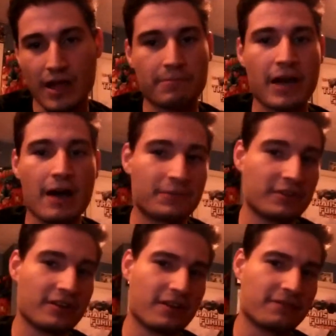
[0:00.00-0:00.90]
I'm
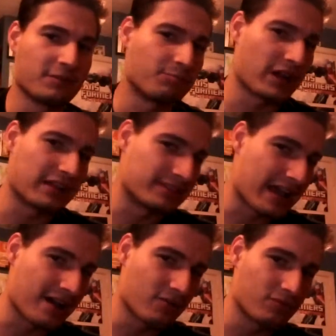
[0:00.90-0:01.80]
confident enough in the brand
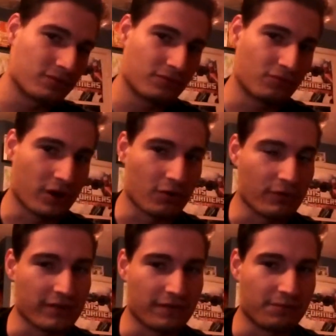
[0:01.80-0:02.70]
now, where
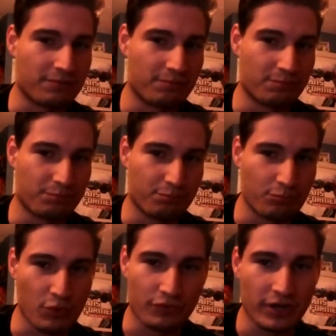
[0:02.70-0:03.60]
we've
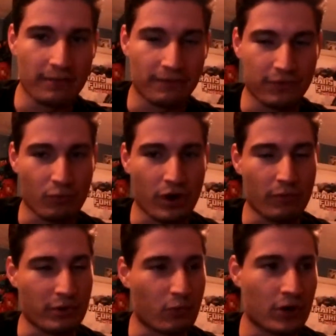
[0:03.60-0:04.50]
moved up from where
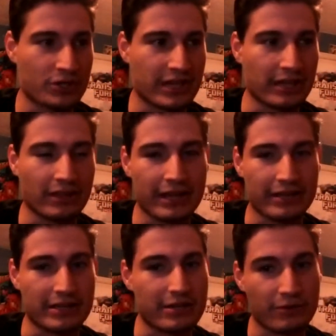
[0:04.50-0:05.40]
we were, say,
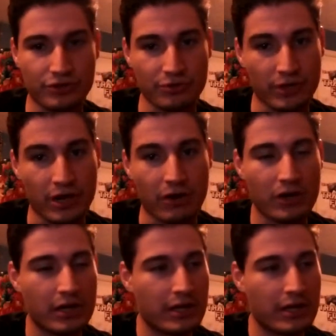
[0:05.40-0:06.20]
like a year or two ago.